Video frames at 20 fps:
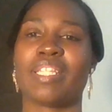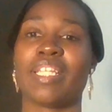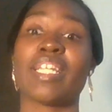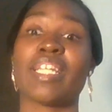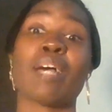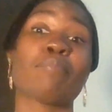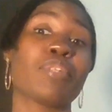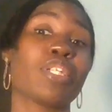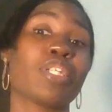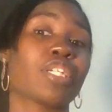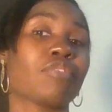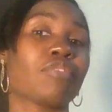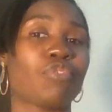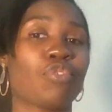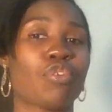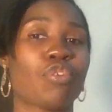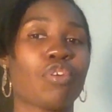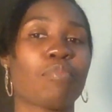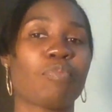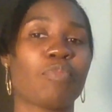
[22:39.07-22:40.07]
that I'm looking
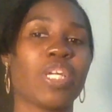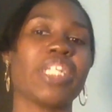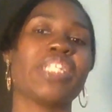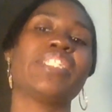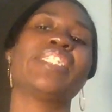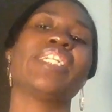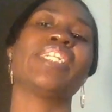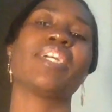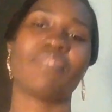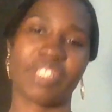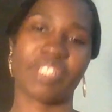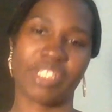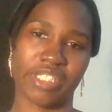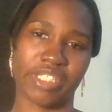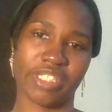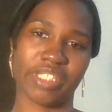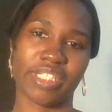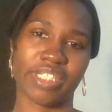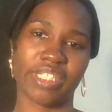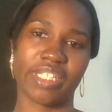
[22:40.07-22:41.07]
for
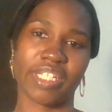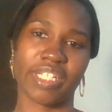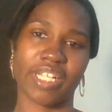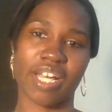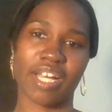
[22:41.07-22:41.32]
indefinitely.